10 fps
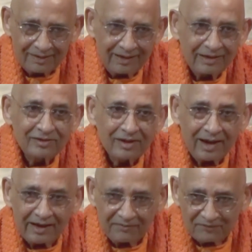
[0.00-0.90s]
it is
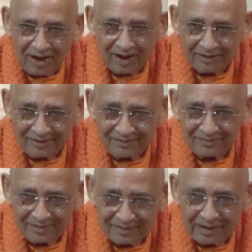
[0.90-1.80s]
clarified
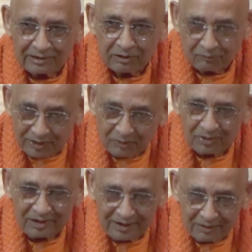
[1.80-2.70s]
that it was
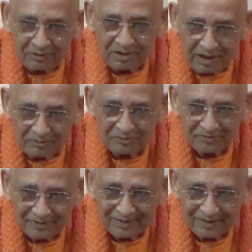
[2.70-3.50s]
only a good news.